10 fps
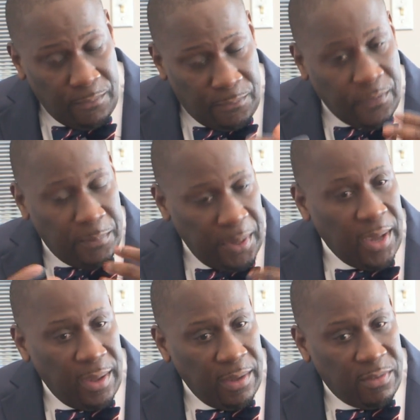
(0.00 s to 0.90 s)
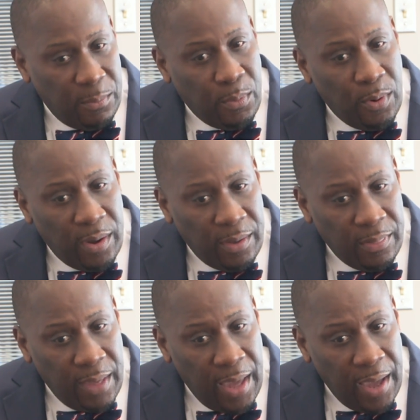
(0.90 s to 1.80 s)
for me, it's
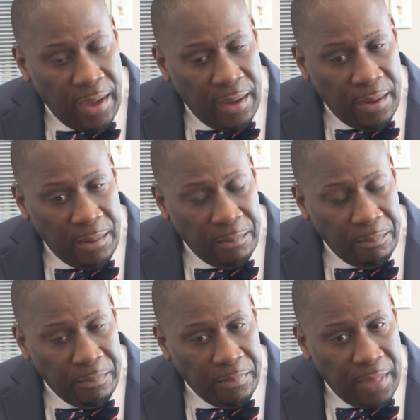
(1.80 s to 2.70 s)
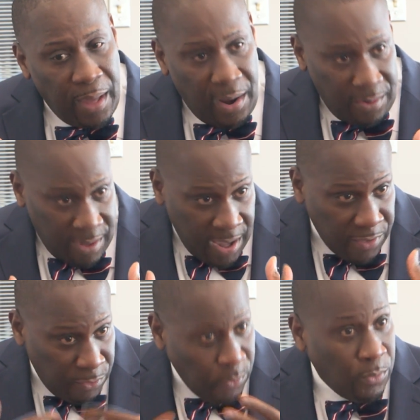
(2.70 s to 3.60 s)
important that um, that
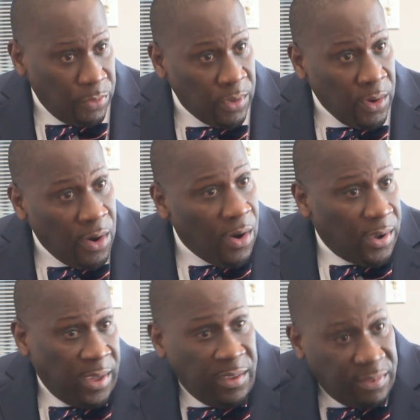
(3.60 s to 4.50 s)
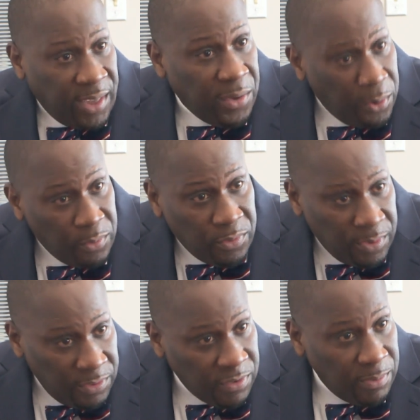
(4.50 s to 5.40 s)
our youth are key
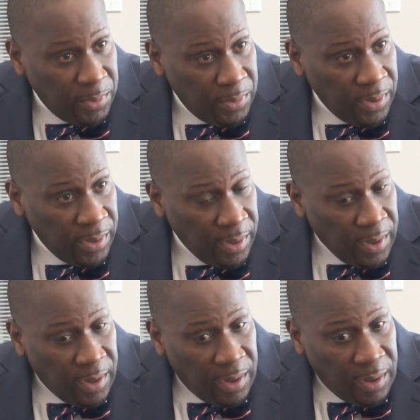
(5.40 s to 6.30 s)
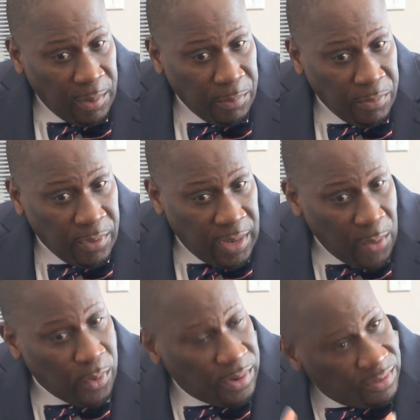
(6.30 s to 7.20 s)
stakeholders in this community, um,
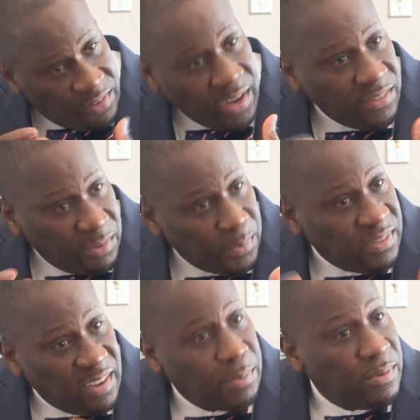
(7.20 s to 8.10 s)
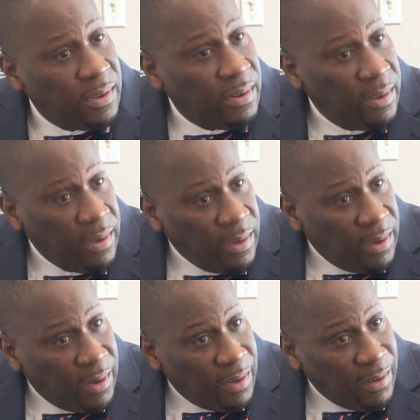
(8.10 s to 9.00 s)
and I wanted to change the perception
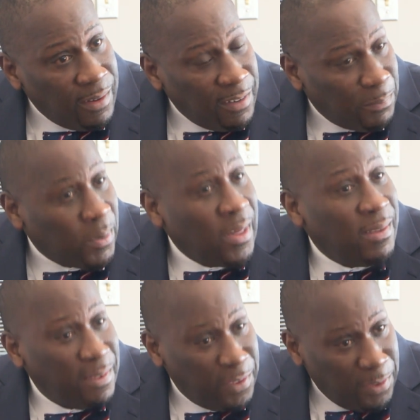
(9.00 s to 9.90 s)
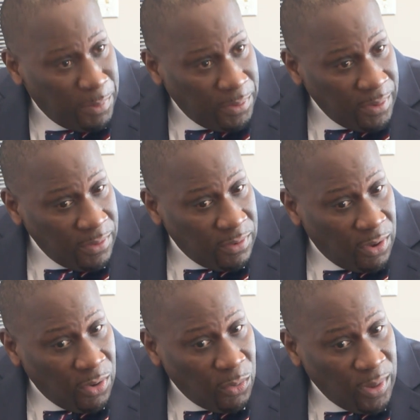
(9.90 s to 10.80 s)
uh, of police in the community.
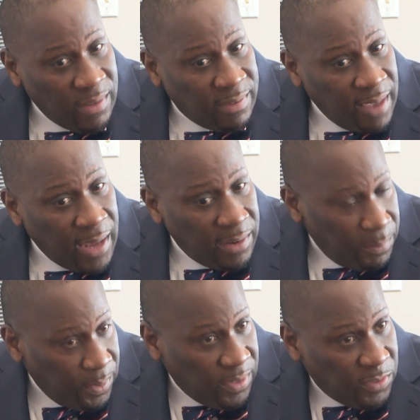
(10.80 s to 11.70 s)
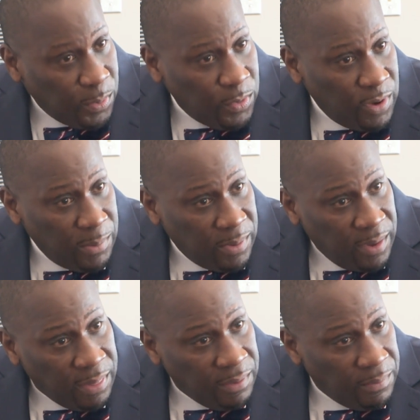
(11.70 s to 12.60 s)
So we decided to put this program
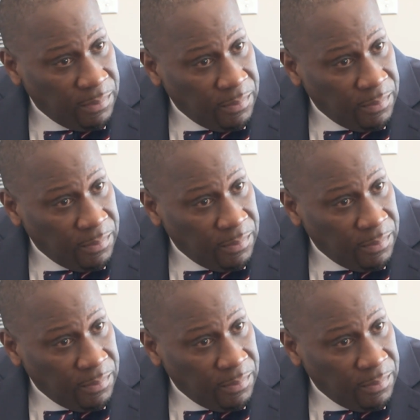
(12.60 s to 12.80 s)
together.